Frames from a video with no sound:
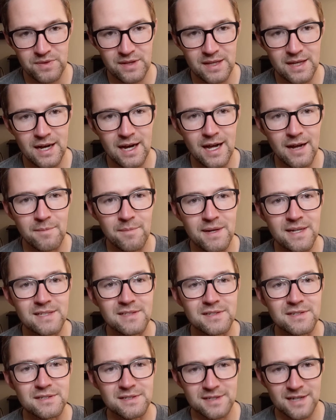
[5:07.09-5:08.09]
God makes
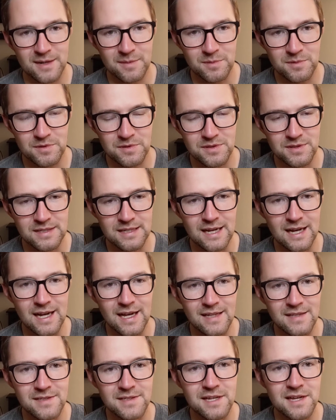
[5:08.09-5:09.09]
the disciples.
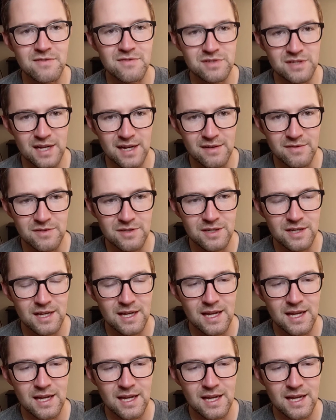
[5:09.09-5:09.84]
God saves lives.